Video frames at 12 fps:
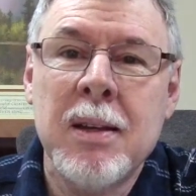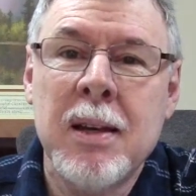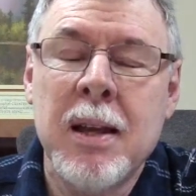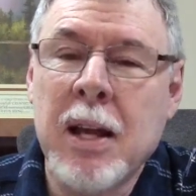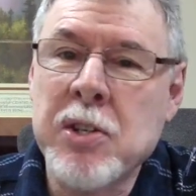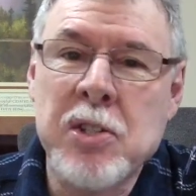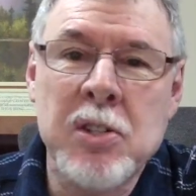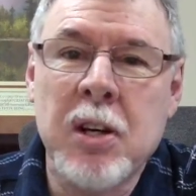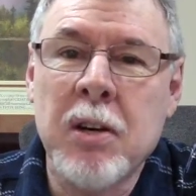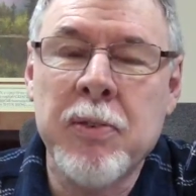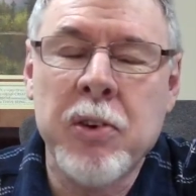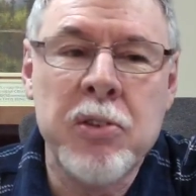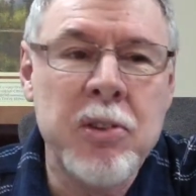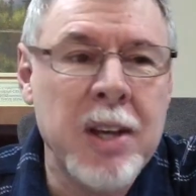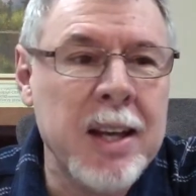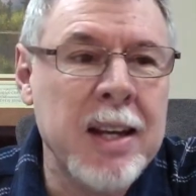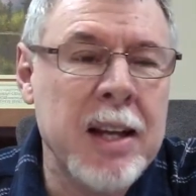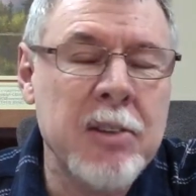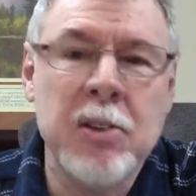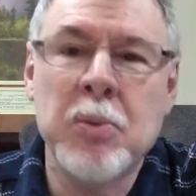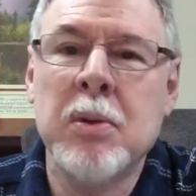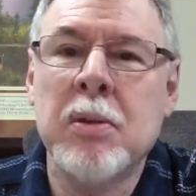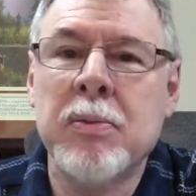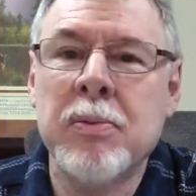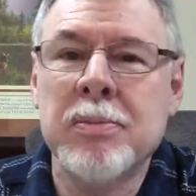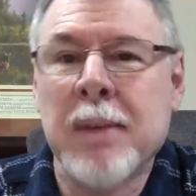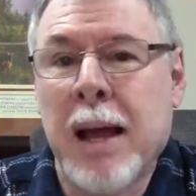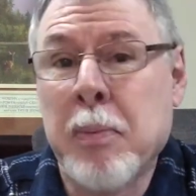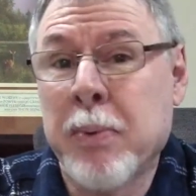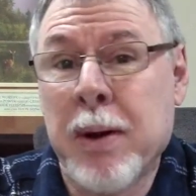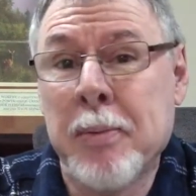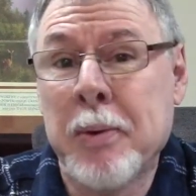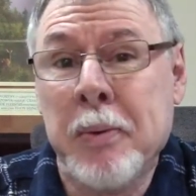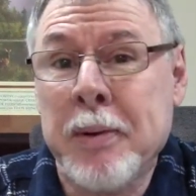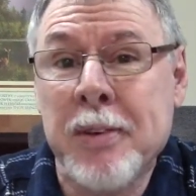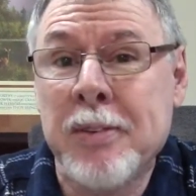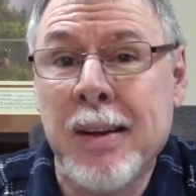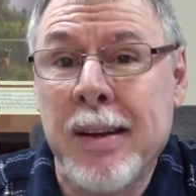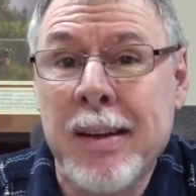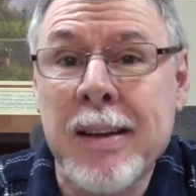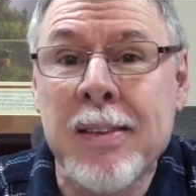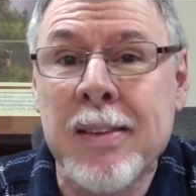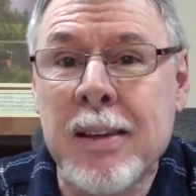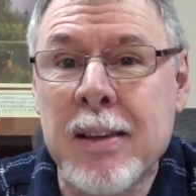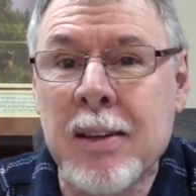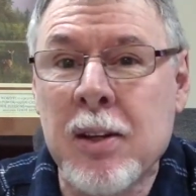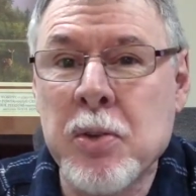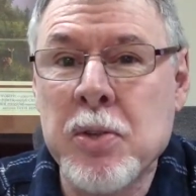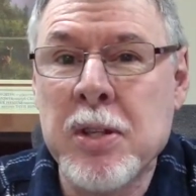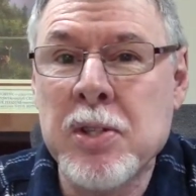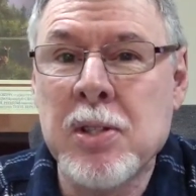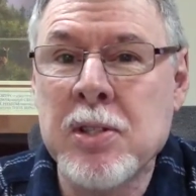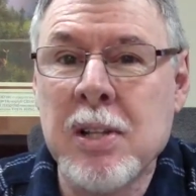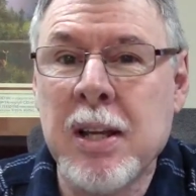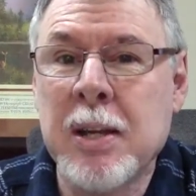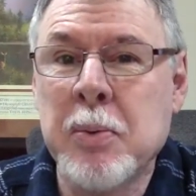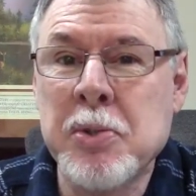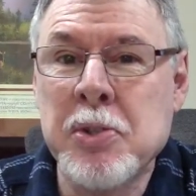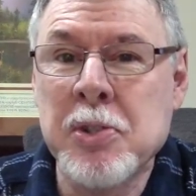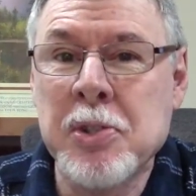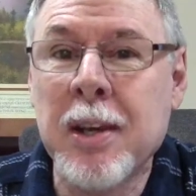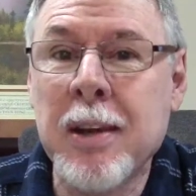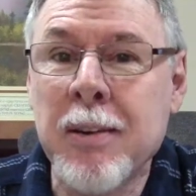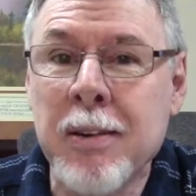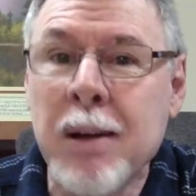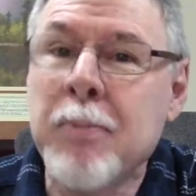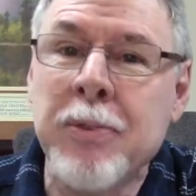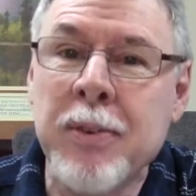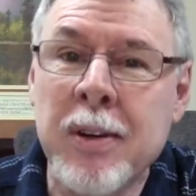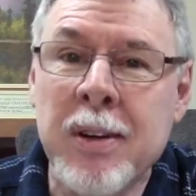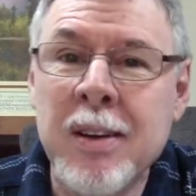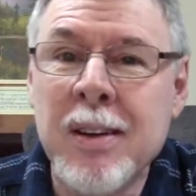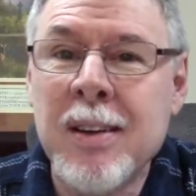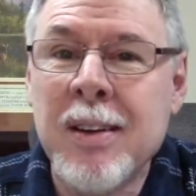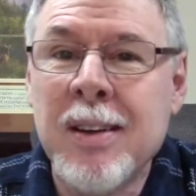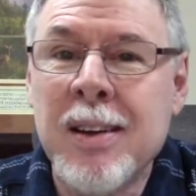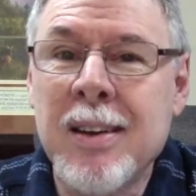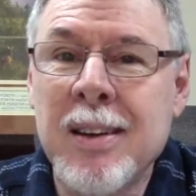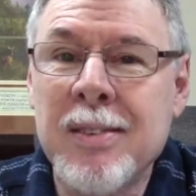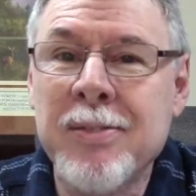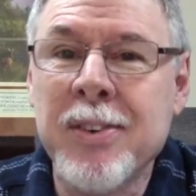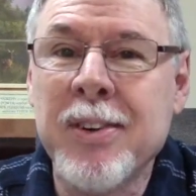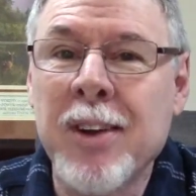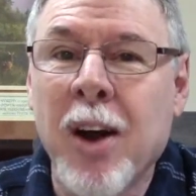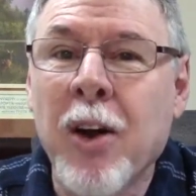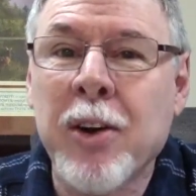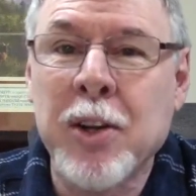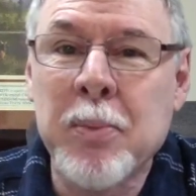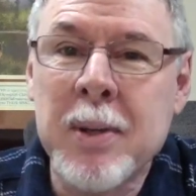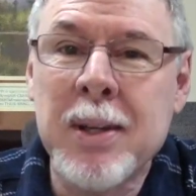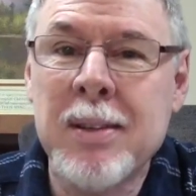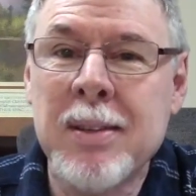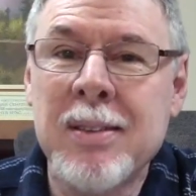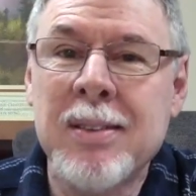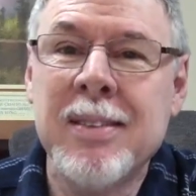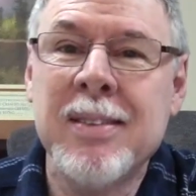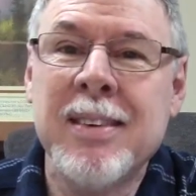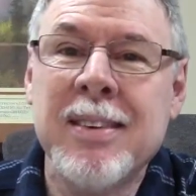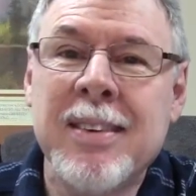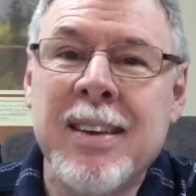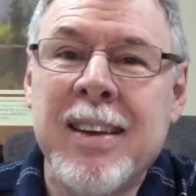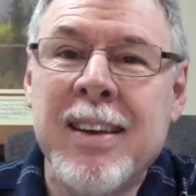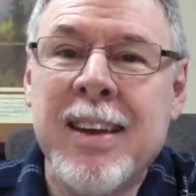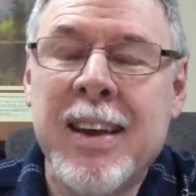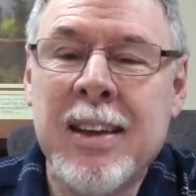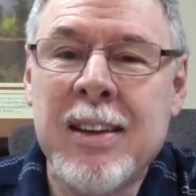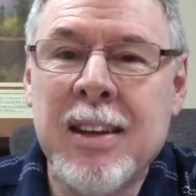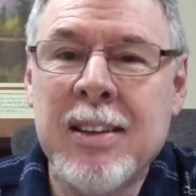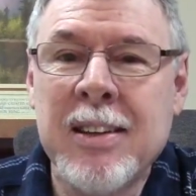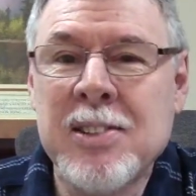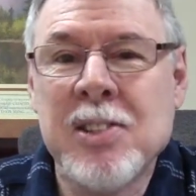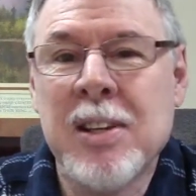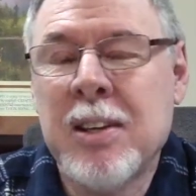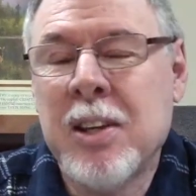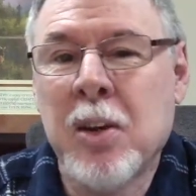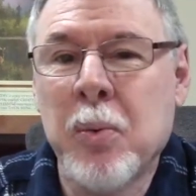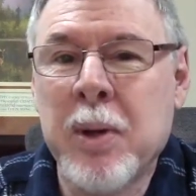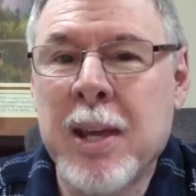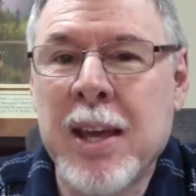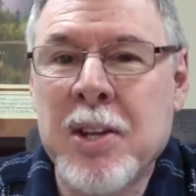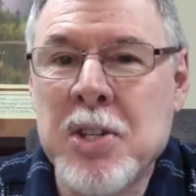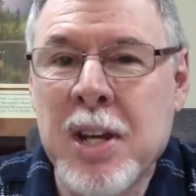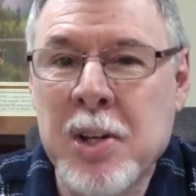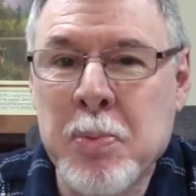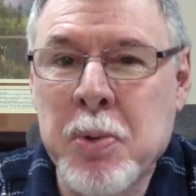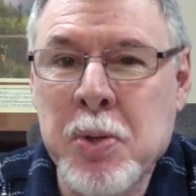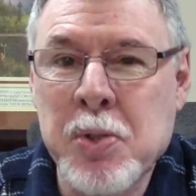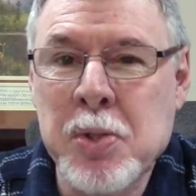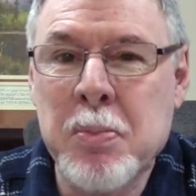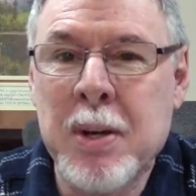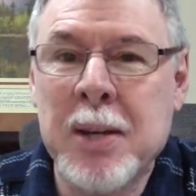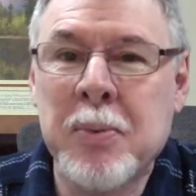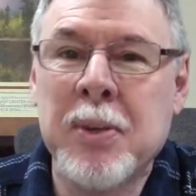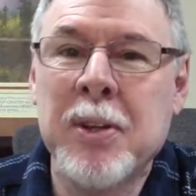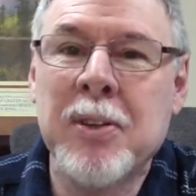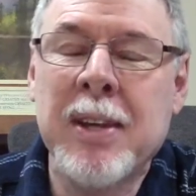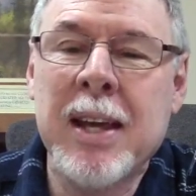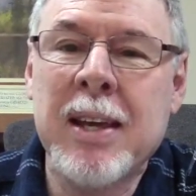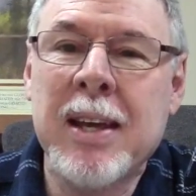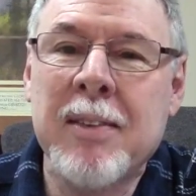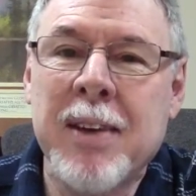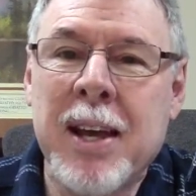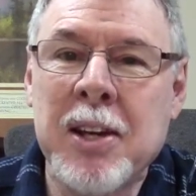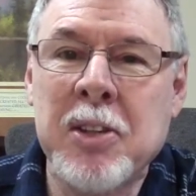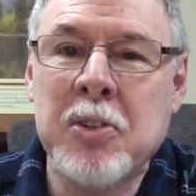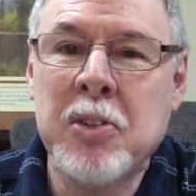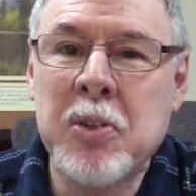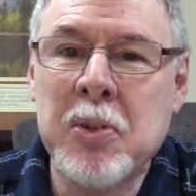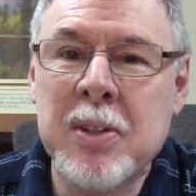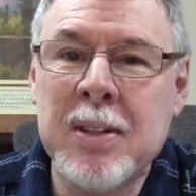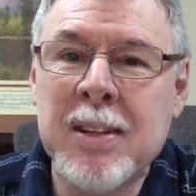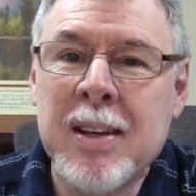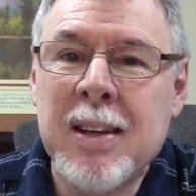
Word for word: And I just thought for a second, I said, Well, I probably wouldn't have said anything. You know, this, this lady was just geared up for, a, uh, for an argument. And, and it's you know we can't change a person's mind when they're in that kind of attitude and,